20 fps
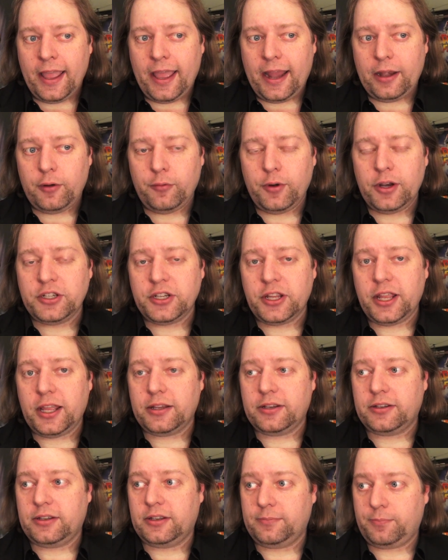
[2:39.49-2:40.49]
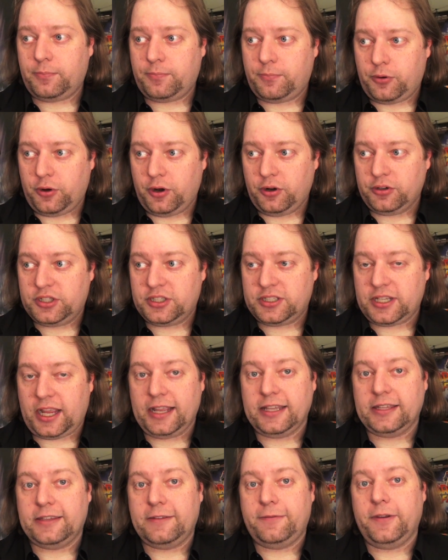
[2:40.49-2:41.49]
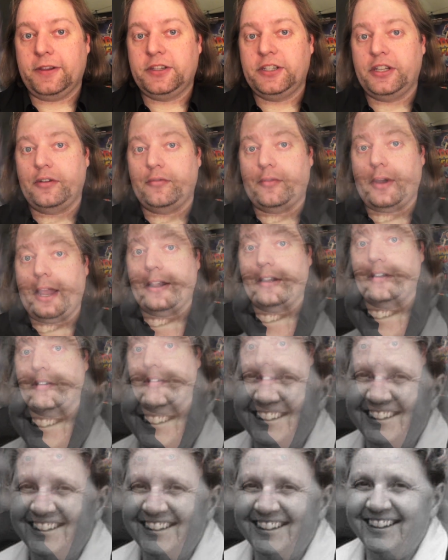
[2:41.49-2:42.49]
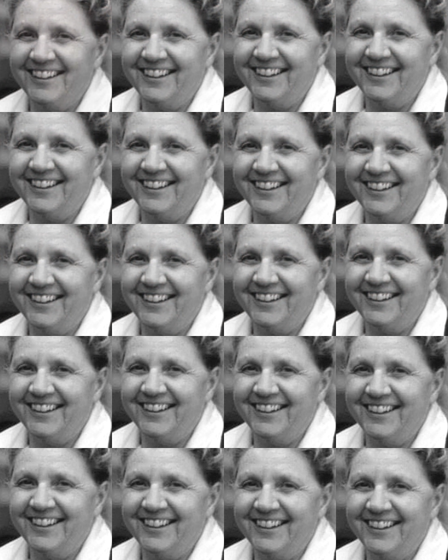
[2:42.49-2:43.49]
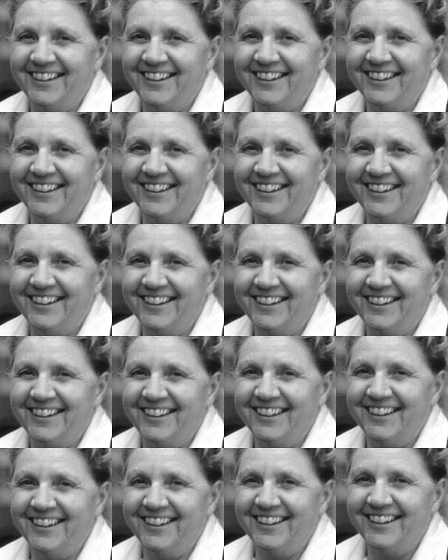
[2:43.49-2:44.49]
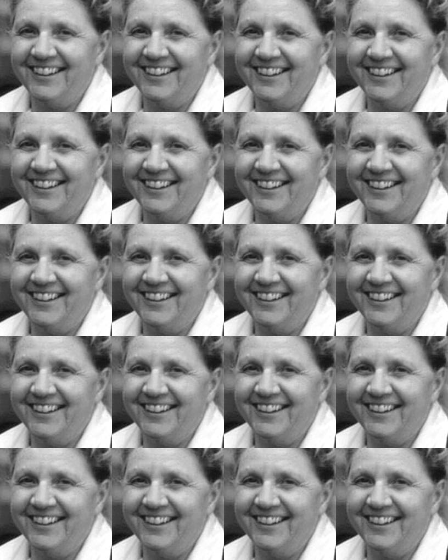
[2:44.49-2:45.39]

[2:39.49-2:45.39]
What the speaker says: and he originally approached science fiction writer Leigh Brackett to write the screenplay for the film.